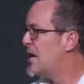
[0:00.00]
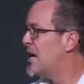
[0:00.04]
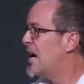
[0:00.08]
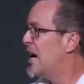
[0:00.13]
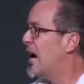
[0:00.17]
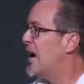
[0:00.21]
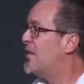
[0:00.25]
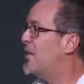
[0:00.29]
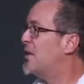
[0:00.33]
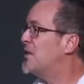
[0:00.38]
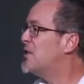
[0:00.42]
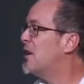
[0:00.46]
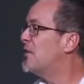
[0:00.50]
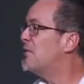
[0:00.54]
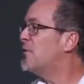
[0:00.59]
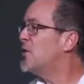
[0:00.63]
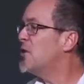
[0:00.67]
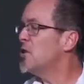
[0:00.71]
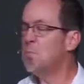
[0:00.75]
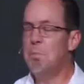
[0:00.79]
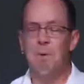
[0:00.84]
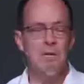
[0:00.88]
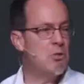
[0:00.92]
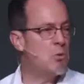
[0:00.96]
And the
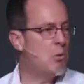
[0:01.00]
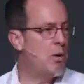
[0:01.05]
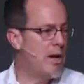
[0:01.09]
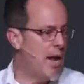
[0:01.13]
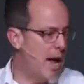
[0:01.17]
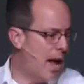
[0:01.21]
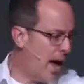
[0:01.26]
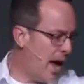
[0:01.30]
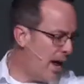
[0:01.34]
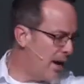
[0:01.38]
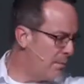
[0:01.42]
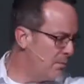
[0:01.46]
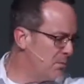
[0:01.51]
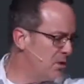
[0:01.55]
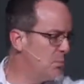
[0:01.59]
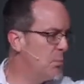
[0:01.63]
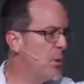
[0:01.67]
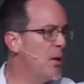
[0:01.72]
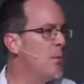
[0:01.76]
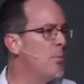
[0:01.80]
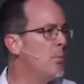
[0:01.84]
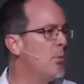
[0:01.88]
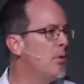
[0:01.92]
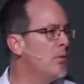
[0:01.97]
difference between Adam's
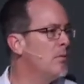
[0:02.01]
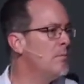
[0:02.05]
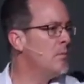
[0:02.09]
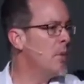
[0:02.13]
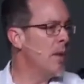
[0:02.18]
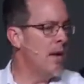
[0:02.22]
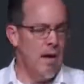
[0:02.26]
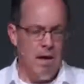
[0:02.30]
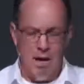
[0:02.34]
people